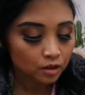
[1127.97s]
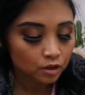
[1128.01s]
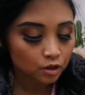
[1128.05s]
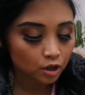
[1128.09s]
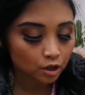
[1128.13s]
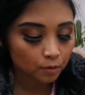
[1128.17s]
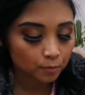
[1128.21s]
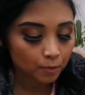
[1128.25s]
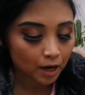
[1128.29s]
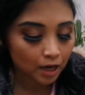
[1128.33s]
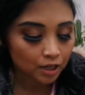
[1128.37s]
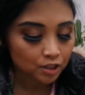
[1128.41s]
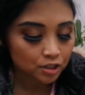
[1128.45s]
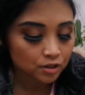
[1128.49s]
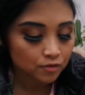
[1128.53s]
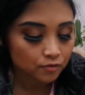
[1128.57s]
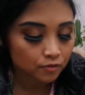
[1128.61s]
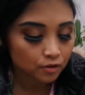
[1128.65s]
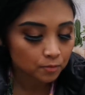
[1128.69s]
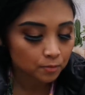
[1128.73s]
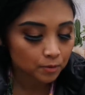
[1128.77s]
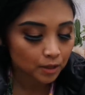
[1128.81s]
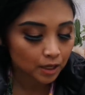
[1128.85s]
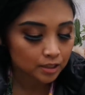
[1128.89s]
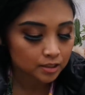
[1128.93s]
Your passion
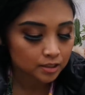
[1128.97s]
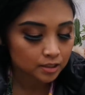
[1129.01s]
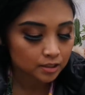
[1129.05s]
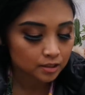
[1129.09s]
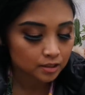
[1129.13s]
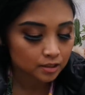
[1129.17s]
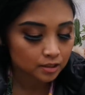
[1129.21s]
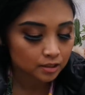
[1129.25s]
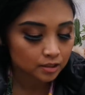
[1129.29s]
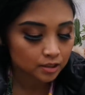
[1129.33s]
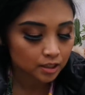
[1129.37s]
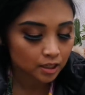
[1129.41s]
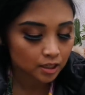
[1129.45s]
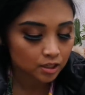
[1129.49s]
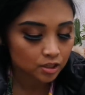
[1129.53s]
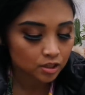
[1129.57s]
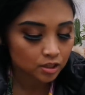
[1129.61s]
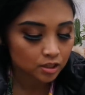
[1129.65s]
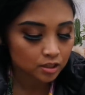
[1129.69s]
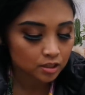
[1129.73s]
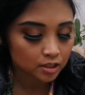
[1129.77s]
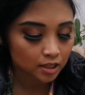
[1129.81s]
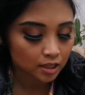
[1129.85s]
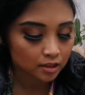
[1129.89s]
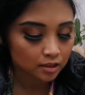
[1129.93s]
for plants is
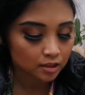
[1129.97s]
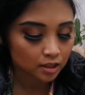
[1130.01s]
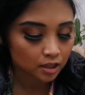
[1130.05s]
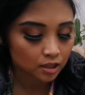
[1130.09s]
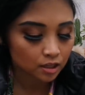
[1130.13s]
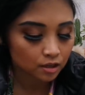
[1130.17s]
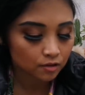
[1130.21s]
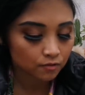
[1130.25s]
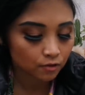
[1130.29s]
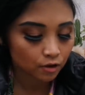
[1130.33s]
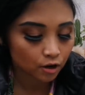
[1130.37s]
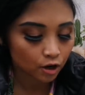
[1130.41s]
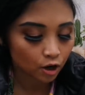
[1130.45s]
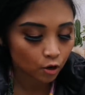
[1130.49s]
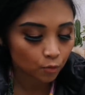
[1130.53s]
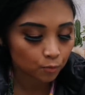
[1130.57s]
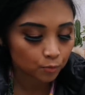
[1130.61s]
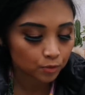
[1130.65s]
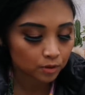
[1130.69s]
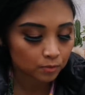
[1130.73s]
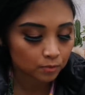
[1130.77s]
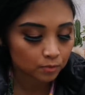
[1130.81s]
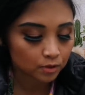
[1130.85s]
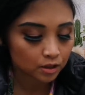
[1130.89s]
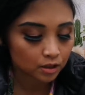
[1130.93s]
contagious, and thank you for
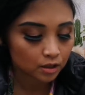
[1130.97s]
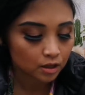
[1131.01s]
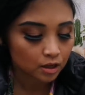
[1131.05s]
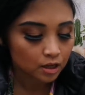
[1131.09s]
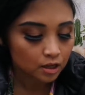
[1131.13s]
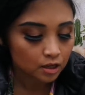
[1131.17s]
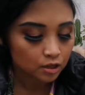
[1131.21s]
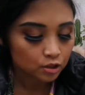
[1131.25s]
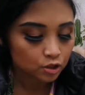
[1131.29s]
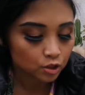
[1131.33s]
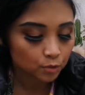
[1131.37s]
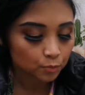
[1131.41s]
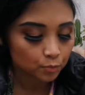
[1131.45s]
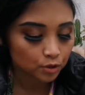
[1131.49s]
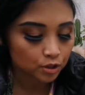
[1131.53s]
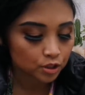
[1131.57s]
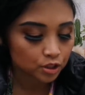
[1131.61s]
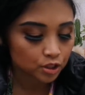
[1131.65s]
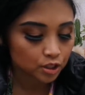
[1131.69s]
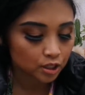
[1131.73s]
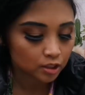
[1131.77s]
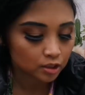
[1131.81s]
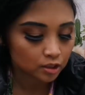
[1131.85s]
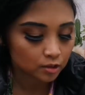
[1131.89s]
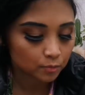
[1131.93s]
helping me to
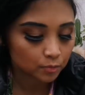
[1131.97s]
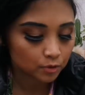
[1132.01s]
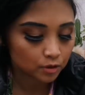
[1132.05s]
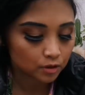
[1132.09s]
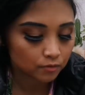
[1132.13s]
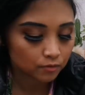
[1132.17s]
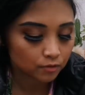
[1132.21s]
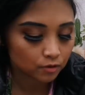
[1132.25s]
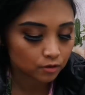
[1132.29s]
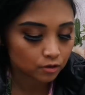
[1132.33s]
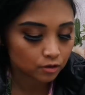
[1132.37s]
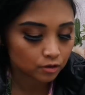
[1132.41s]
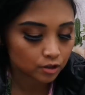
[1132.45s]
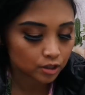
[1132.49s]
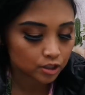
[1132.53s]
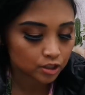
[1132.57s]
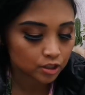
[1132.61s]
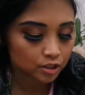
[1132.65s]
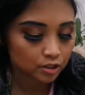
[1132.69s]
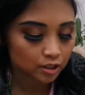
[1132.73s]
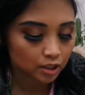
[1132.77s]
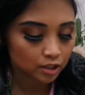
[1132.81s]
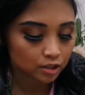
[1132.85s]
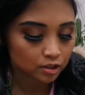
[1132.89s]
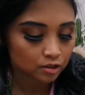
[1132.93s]
appreciate the beautiful
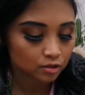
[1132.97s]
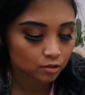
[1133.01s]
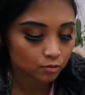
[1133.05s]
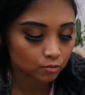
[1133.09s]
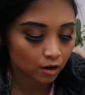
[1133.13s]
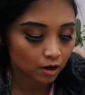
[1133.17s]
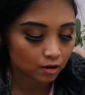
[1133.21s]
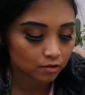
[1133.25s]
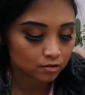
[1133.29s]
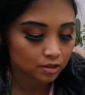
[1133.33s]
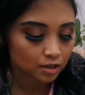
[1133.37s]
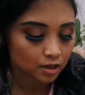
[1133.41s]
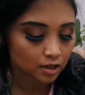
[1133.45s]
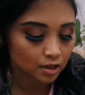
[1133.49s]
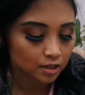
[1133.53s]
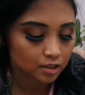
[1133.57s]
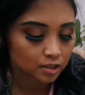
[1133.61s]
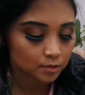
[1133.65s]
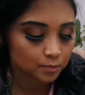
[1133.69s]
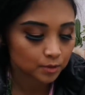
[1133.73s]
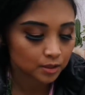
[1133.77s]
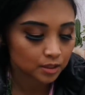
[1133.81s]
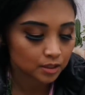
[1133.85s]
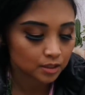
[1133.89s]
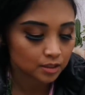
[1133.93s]
creation that surrounds
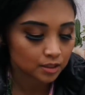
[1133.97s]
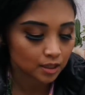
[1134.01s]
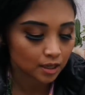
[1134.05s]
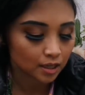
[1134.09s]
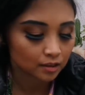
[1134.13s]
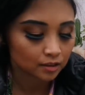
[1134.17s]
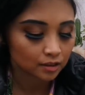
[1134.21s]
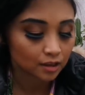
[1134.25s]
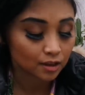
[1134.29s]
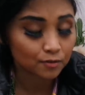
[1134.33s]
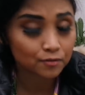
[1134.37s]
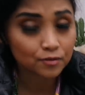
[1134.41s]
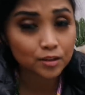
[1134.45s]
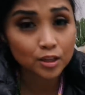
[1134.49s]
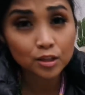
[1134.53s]
us. Peace and love.